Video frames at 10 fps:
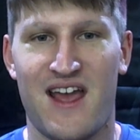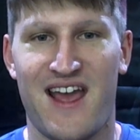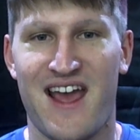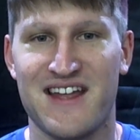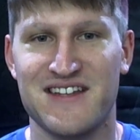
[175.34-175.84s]

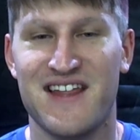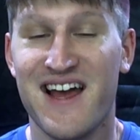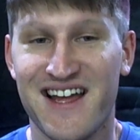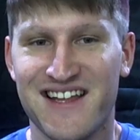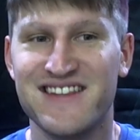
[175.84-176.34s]
And
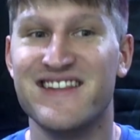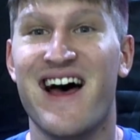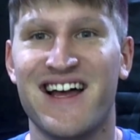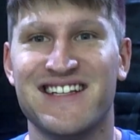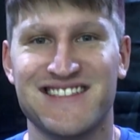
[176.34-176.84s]

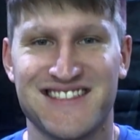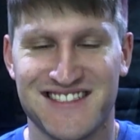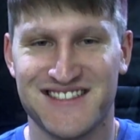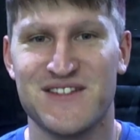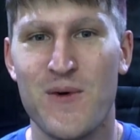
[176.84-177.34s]
that's
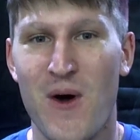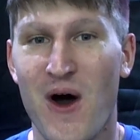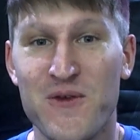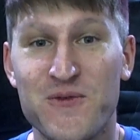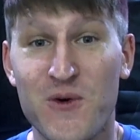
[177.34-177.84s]

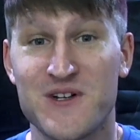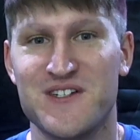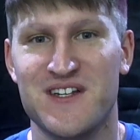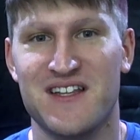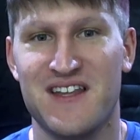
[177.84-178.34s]

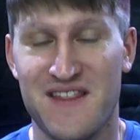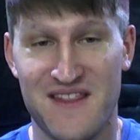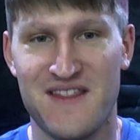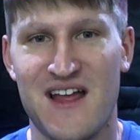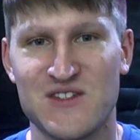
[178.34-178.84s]
unfortunate.
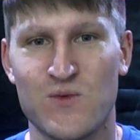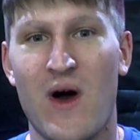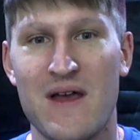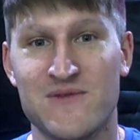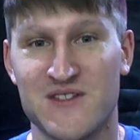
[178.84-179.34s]
And that's
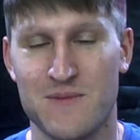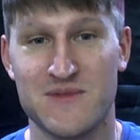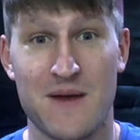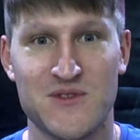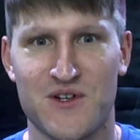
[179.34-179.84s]
why
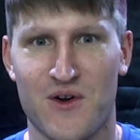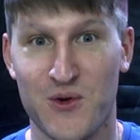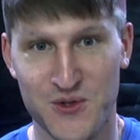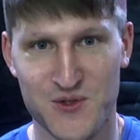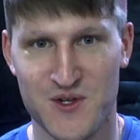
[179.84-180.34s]
sometimes
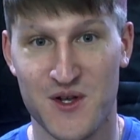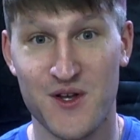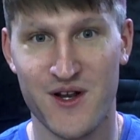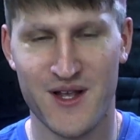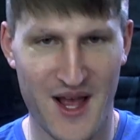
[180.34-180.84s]
shareholders are
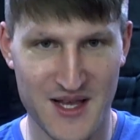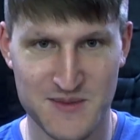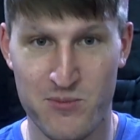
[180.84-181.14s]
good, I guess,